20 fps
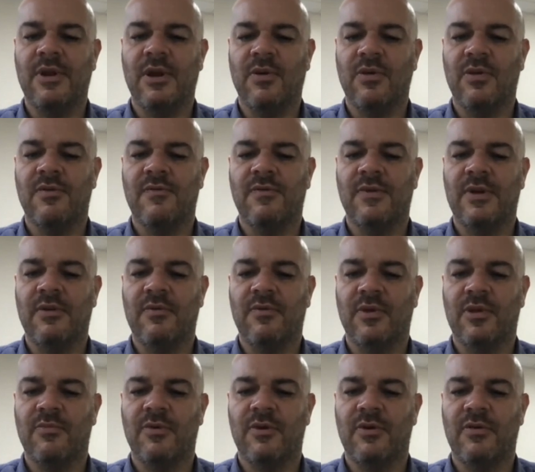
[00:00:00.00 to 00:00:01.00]
severe
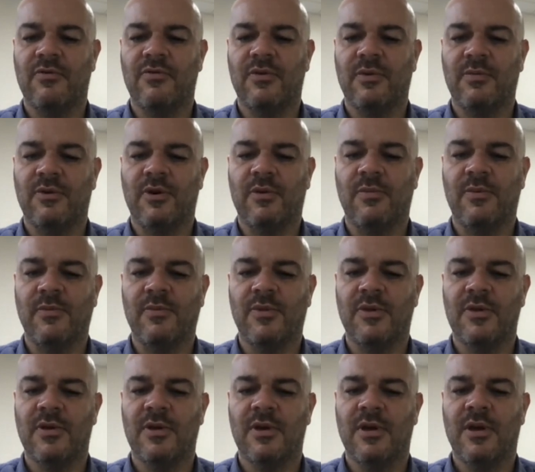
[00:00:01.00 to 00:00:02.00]
respiratory
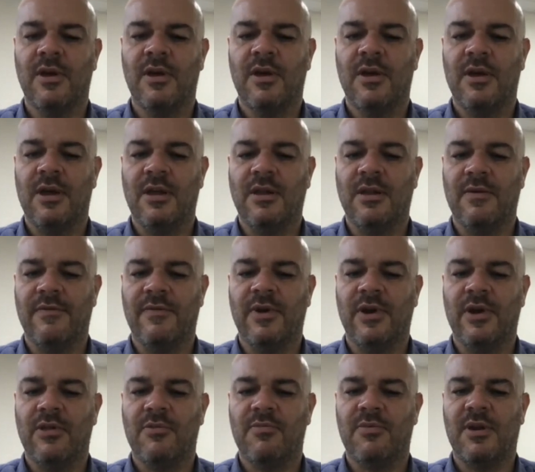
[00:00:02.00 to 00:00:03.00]
problems in the
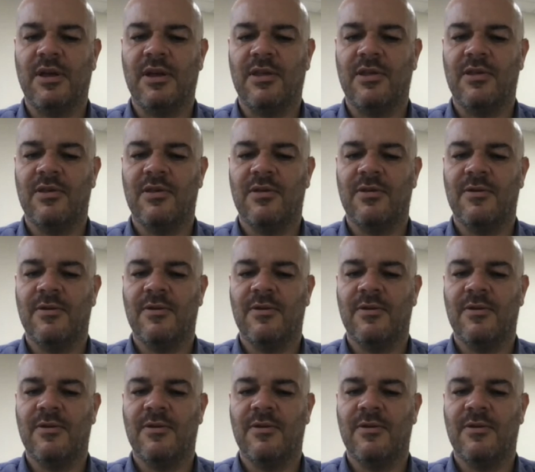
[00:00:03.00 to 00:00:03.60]
first place.